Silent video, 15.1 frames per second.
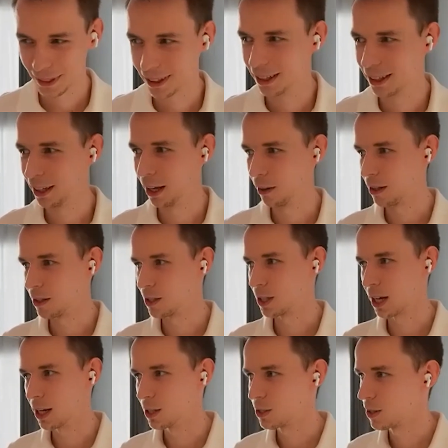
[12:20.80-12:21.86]
Yeah, that's the
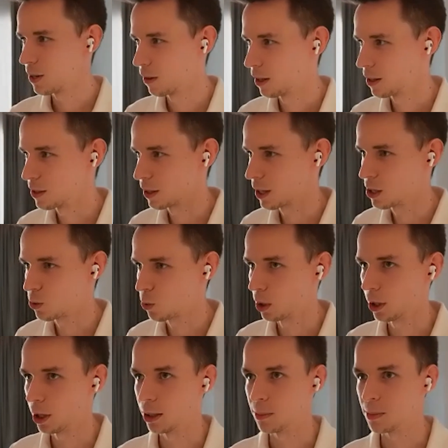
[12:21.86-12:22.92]
case. That's the case
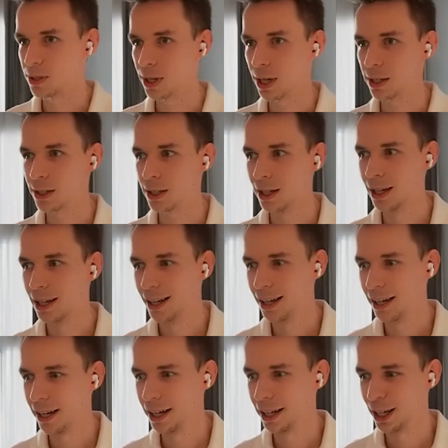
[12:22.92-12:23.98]
100%.
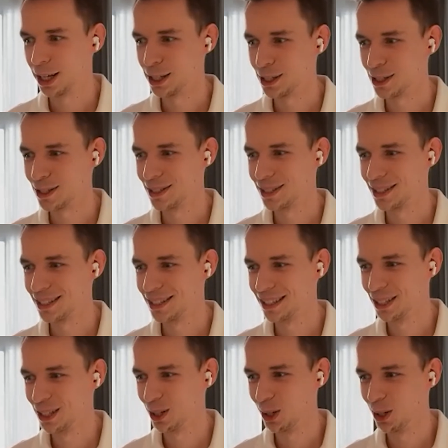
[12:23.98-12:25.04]
And
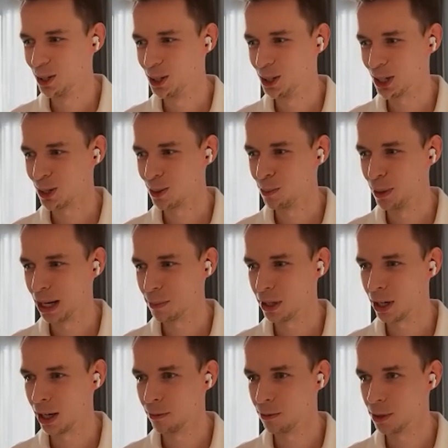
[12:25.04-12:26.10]
Justin, maybe
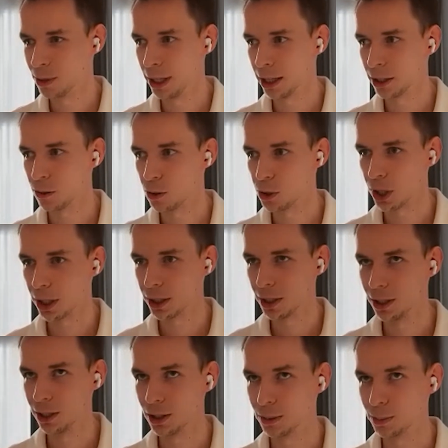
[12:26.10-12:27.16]
I would like to chat a
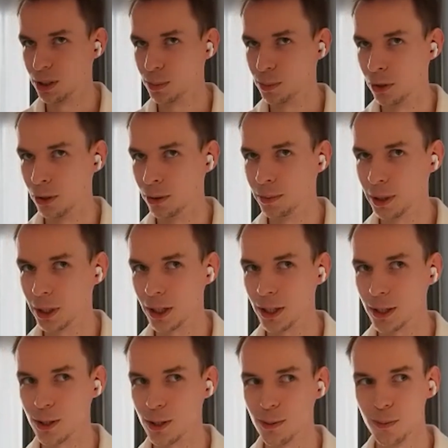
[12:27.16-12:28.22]
little bit more
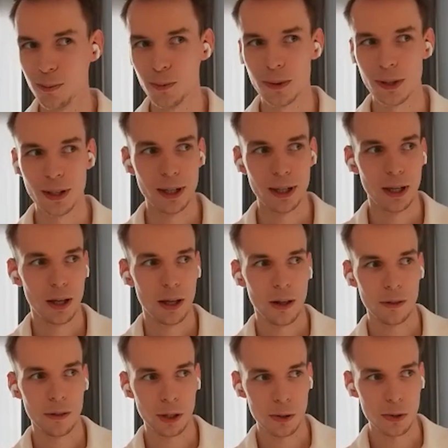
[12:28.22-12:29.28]
because
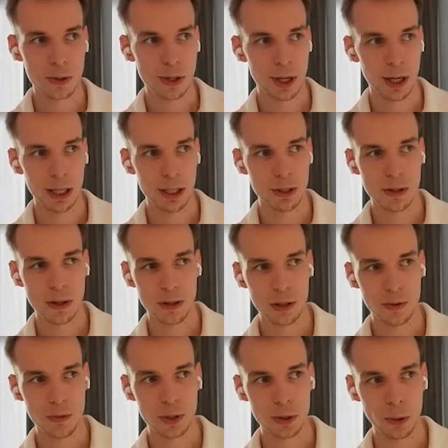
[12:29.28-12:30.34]
the use case
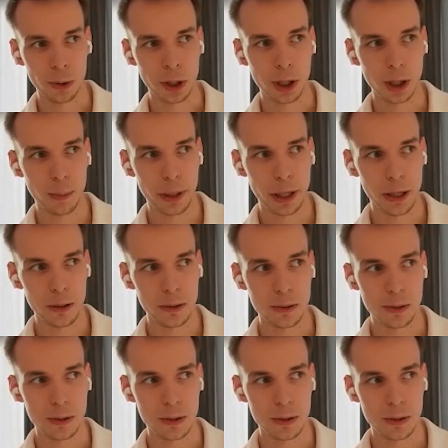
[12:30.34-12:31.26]
that we're talking about